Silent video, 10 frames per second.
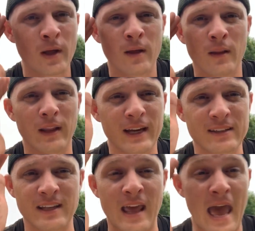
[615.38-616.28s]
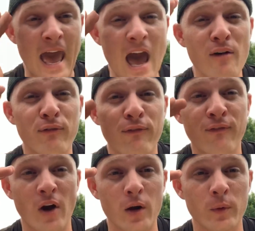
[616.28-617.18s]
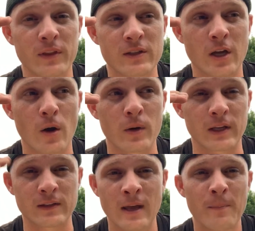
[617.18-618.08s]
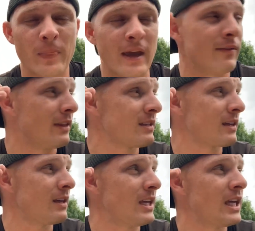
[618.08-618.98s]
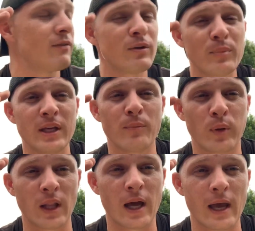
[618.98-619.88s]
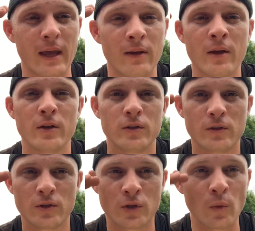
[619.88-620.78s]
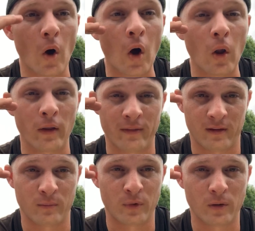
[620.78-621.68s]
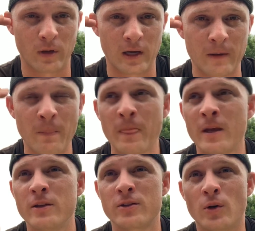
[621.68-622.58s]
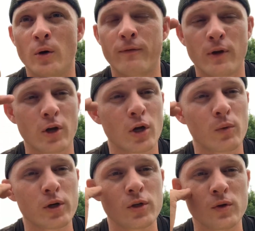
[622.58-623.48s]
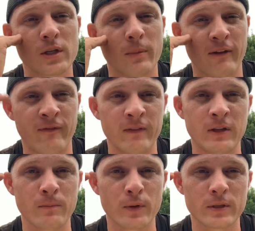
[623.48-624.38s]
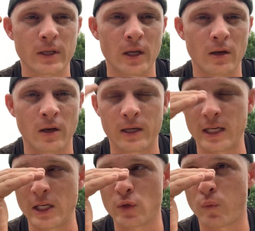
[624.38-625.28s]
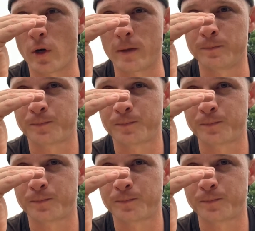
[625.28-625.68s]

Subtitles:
like I said, have fun with these coatings, and this can even be applied to all of them, okay? So if you're going to reduce it by 15% on each one,